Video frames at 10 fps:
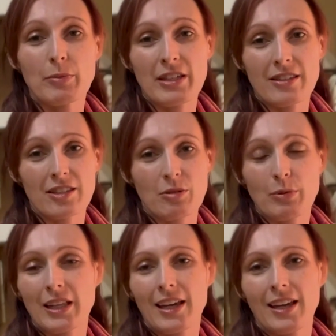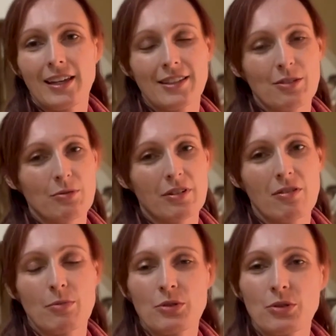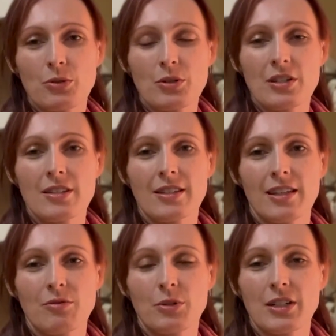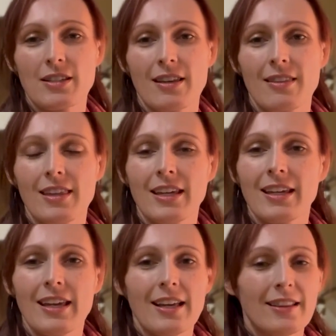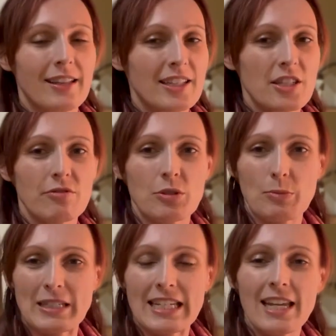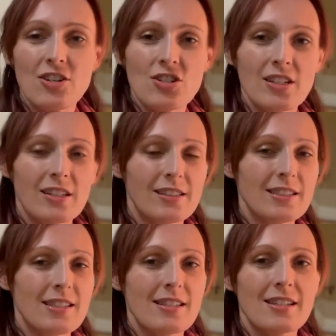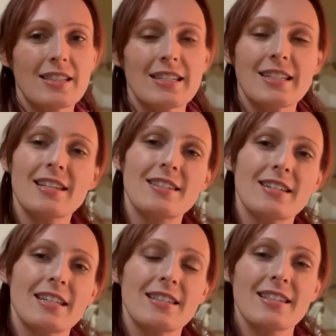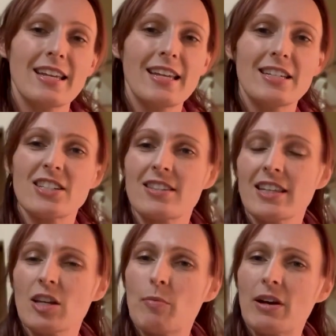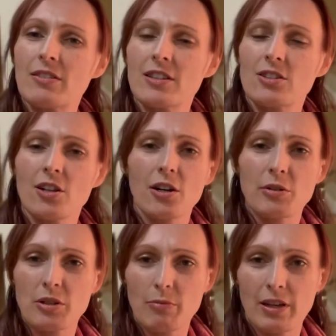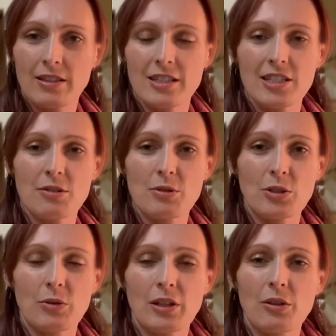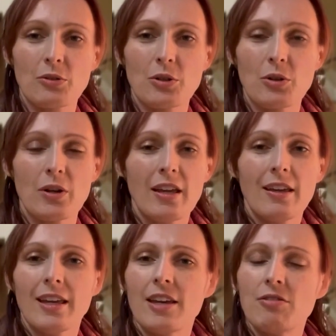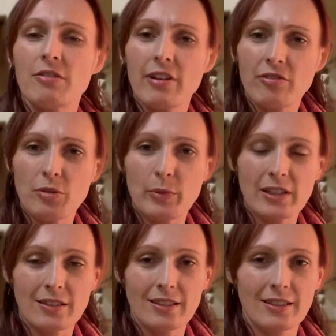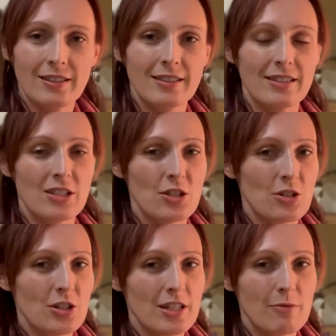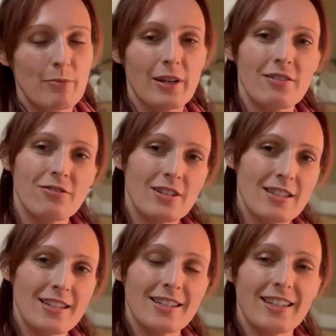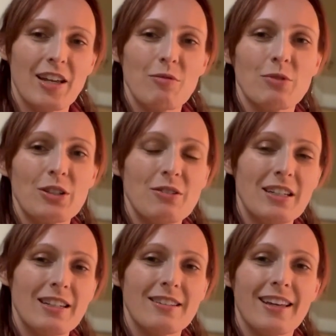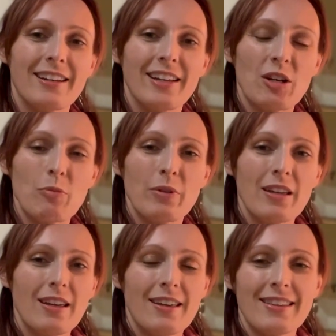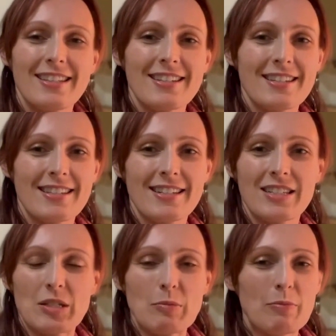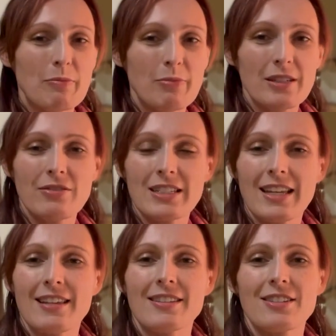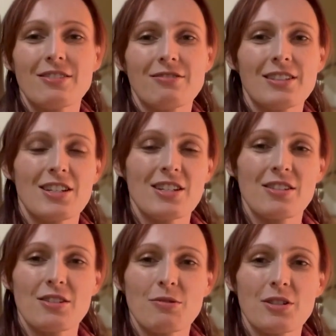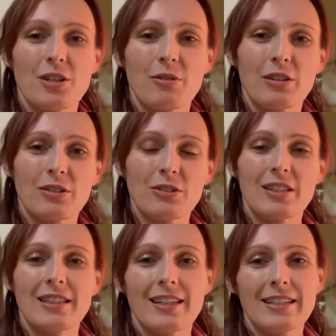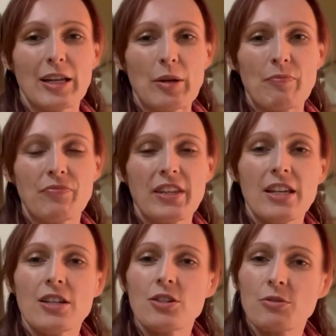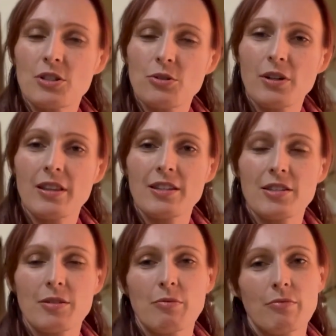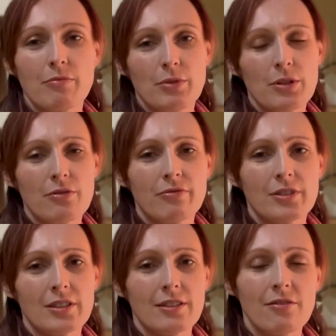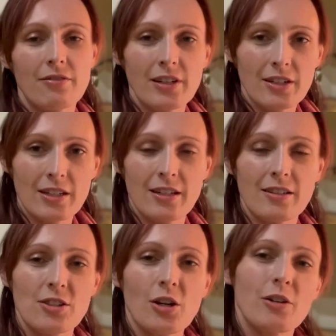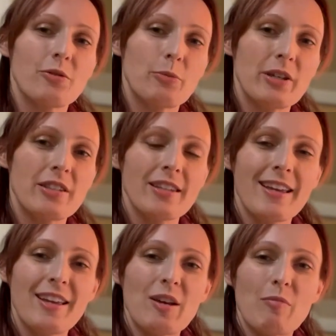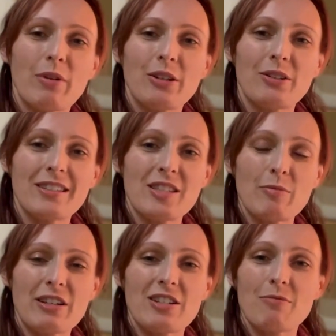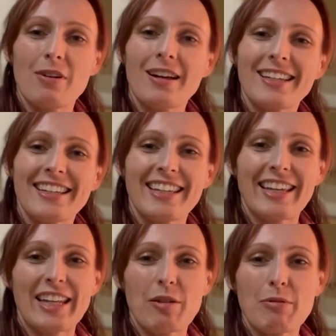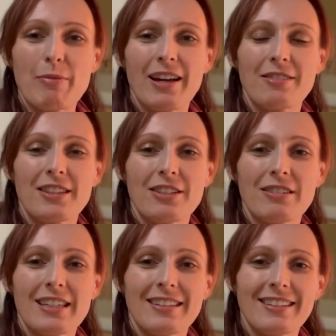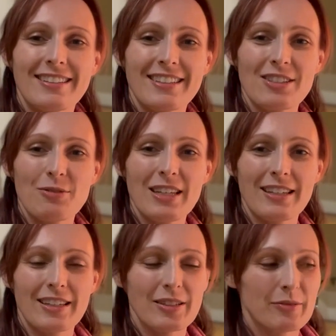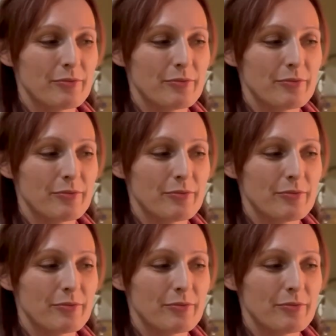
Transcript: pieces to play. It's one of the most gorgeous Lenten works, I think. Lots of ornamentation. Listen to the dissonance. Just think about the sorrow and the pain that Jesus was going through. If you've ever been deserted by friends at a time where you needed that help, that's just, just a bit of a taste of what Jesus was going through at that time. So enjoy this beautiful and very sorrowful piece by Johann Sebastian Bach and I'll be back with you again next week.